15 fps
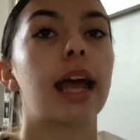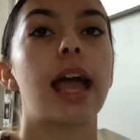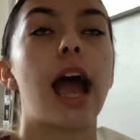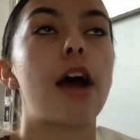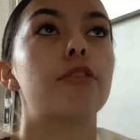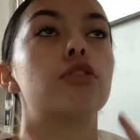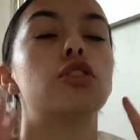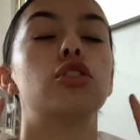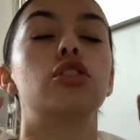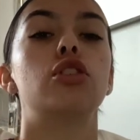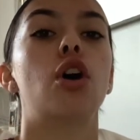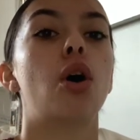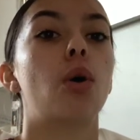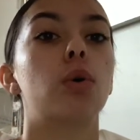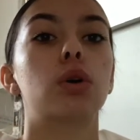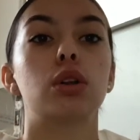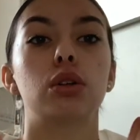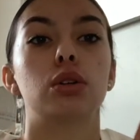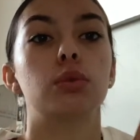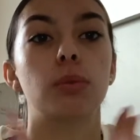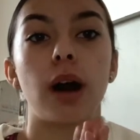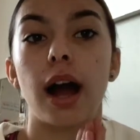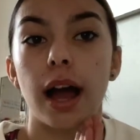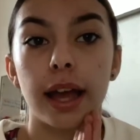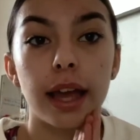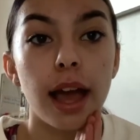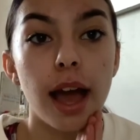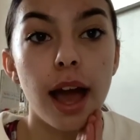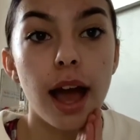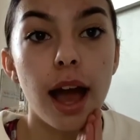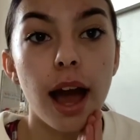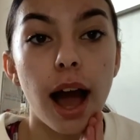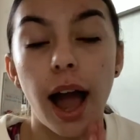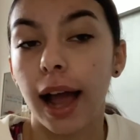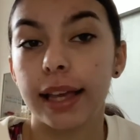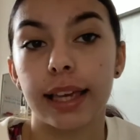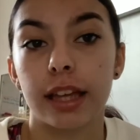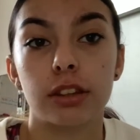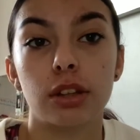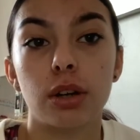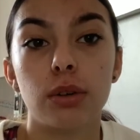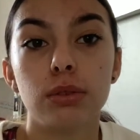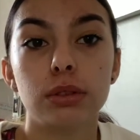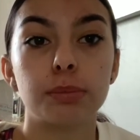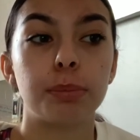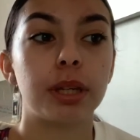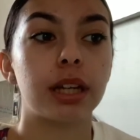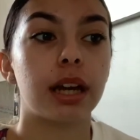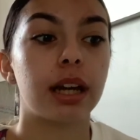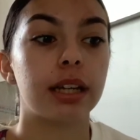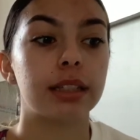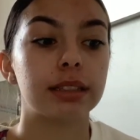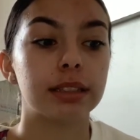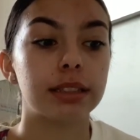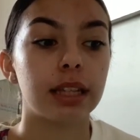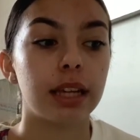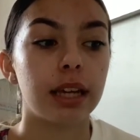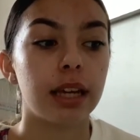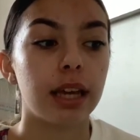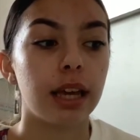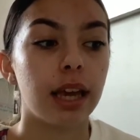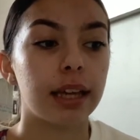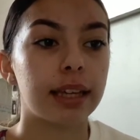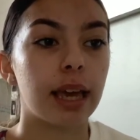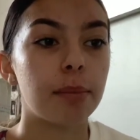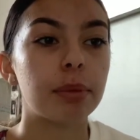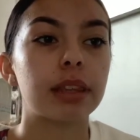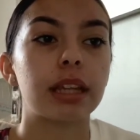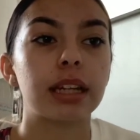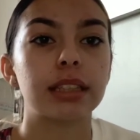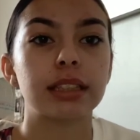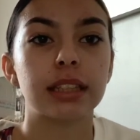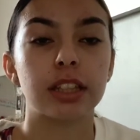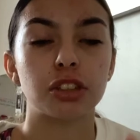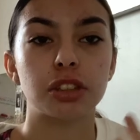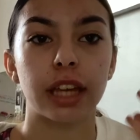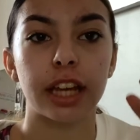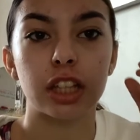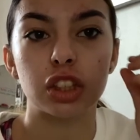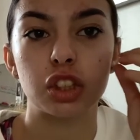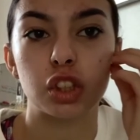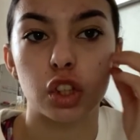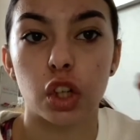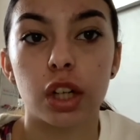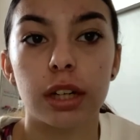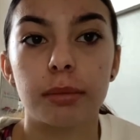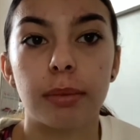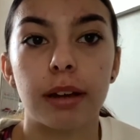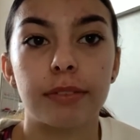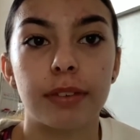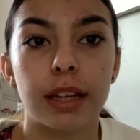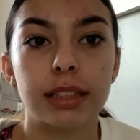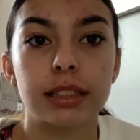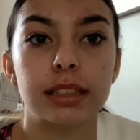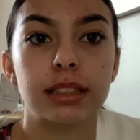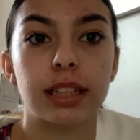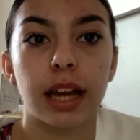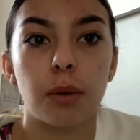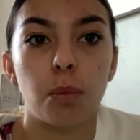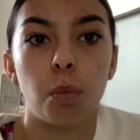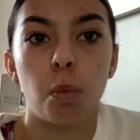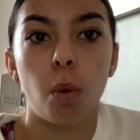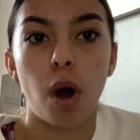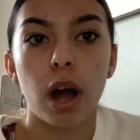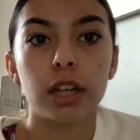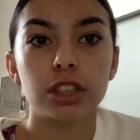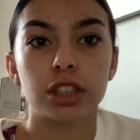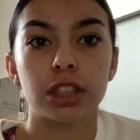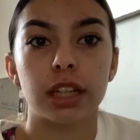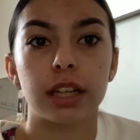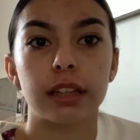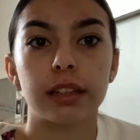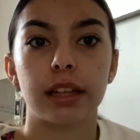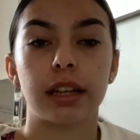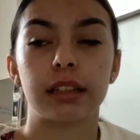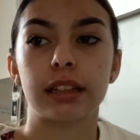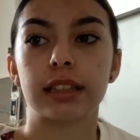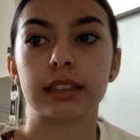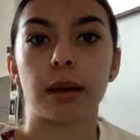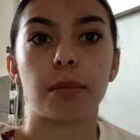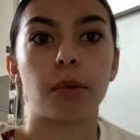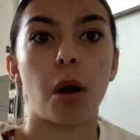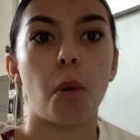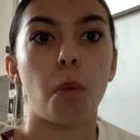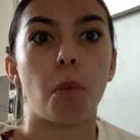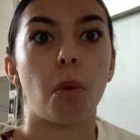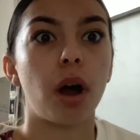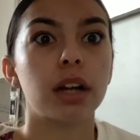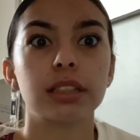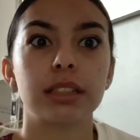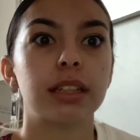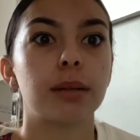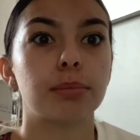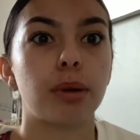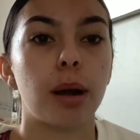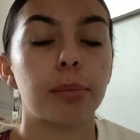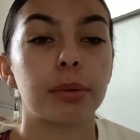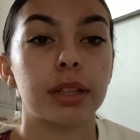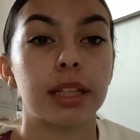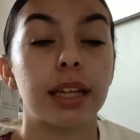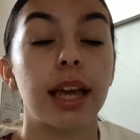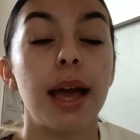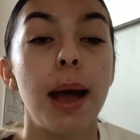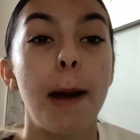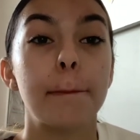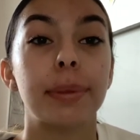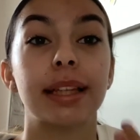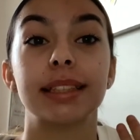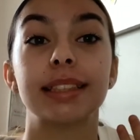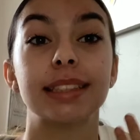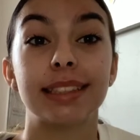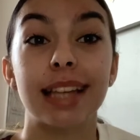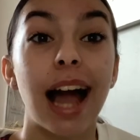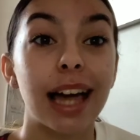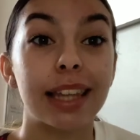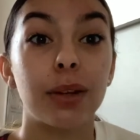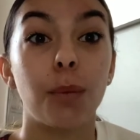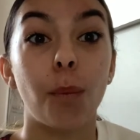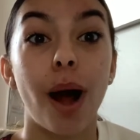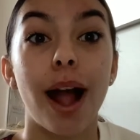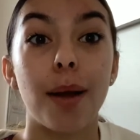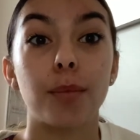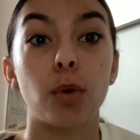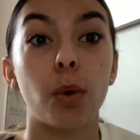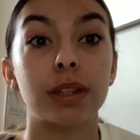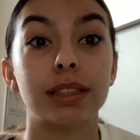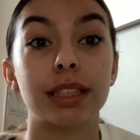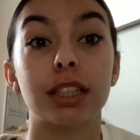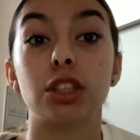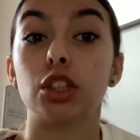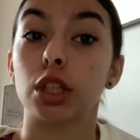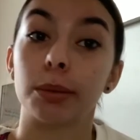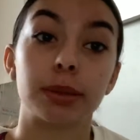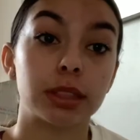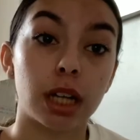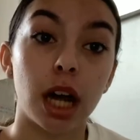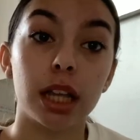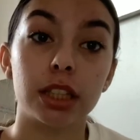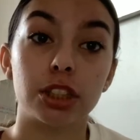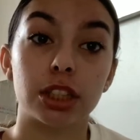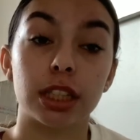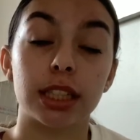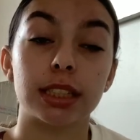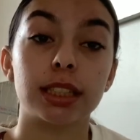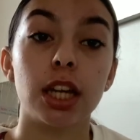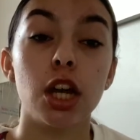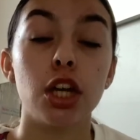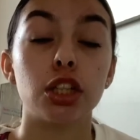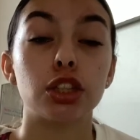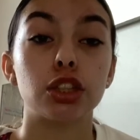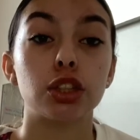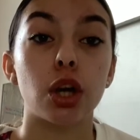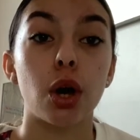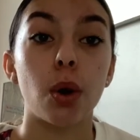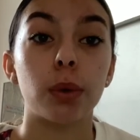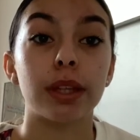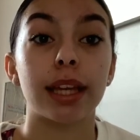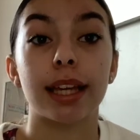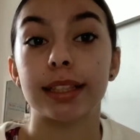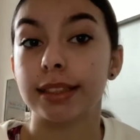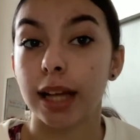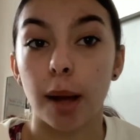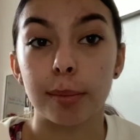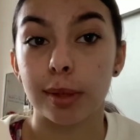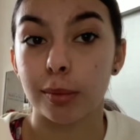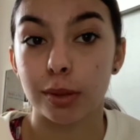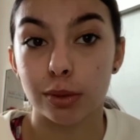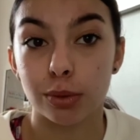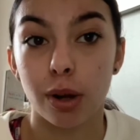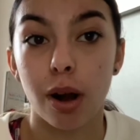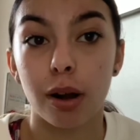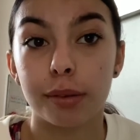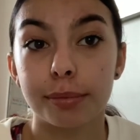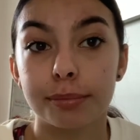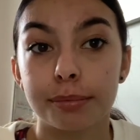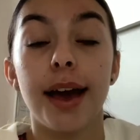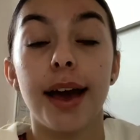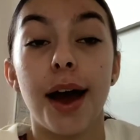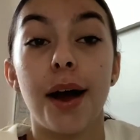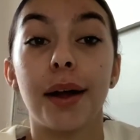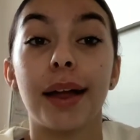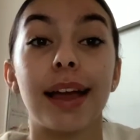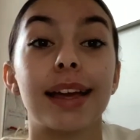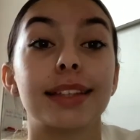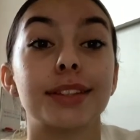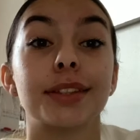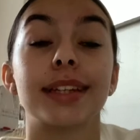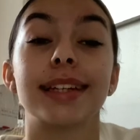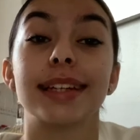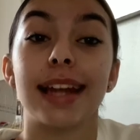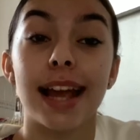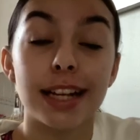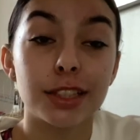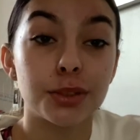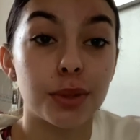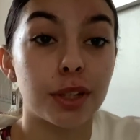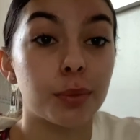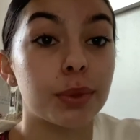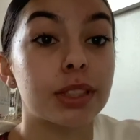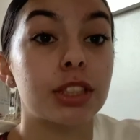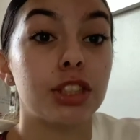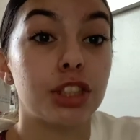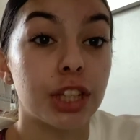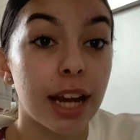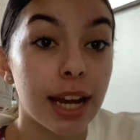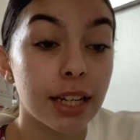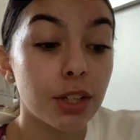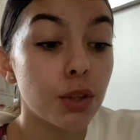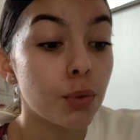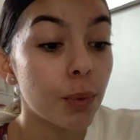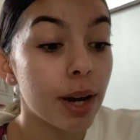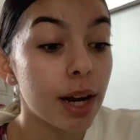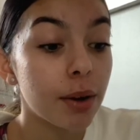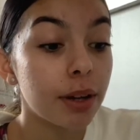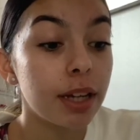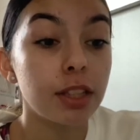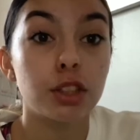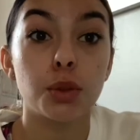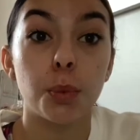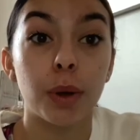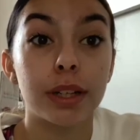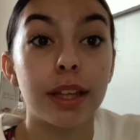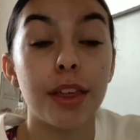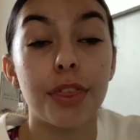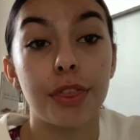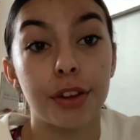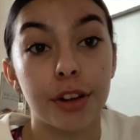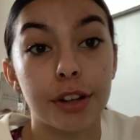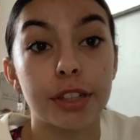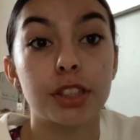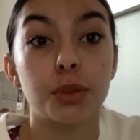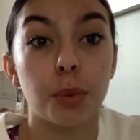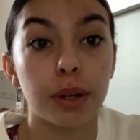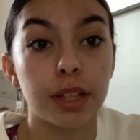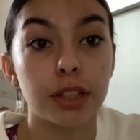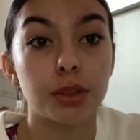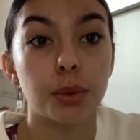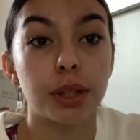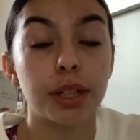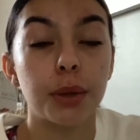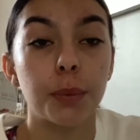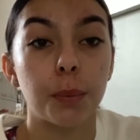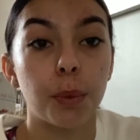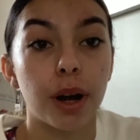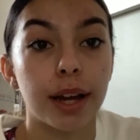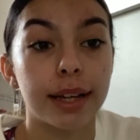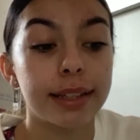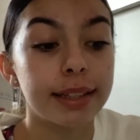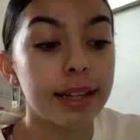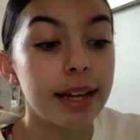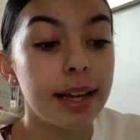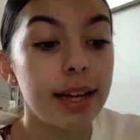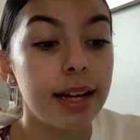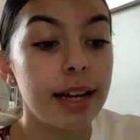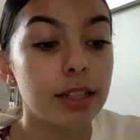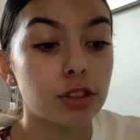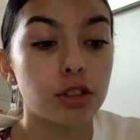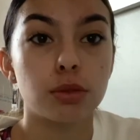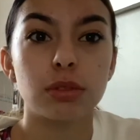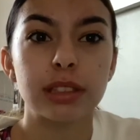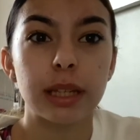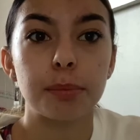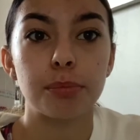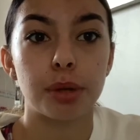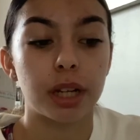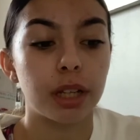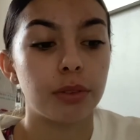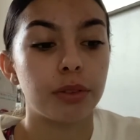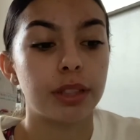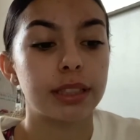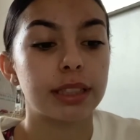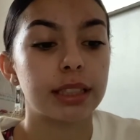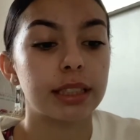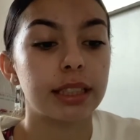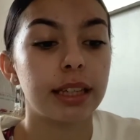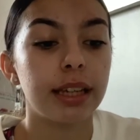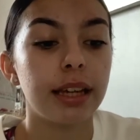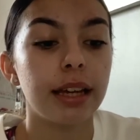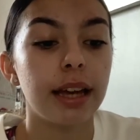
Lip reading: have no clue why I get those, because it can't be that there's like dirt in my face because I wash it, like unless I'm not washing it properly. But that's exactly why I'm going to the dermatologist, so they can tell me what's wrong. Okay, so the next one was January 23rd, 2021. So this was like pretty recently.